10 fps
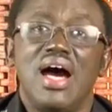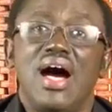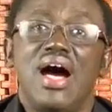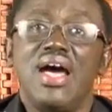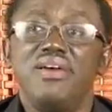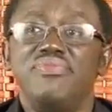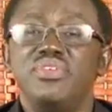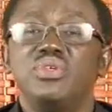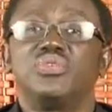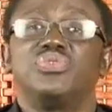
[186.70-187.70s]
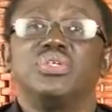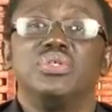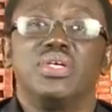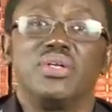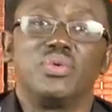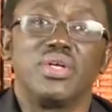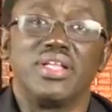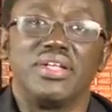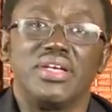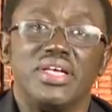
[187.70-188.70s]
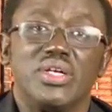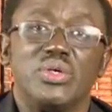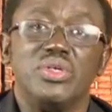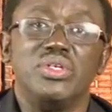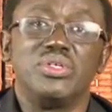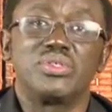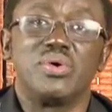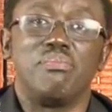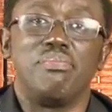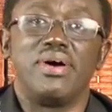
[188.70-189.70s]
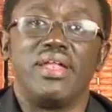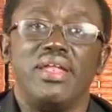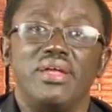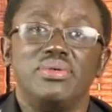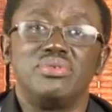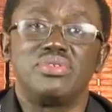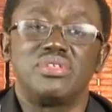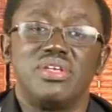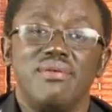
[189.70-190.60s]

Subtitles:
I have news for you. I don't know whether they are good news or bad news.